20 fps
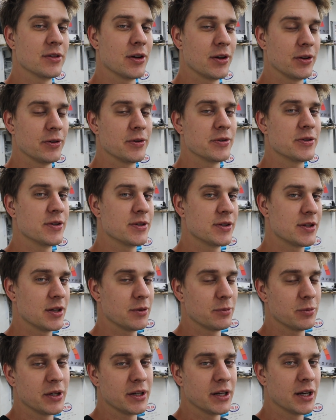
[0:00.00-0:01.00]
tolerances
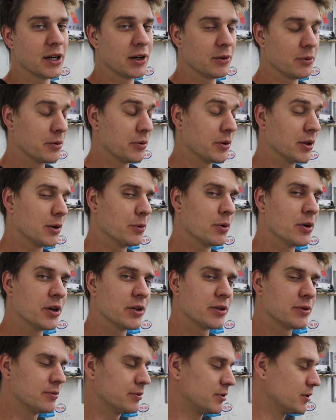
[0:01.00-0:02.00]
that we uh, we really
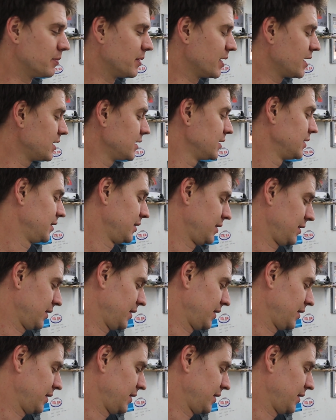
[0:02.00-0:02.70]
want it to be,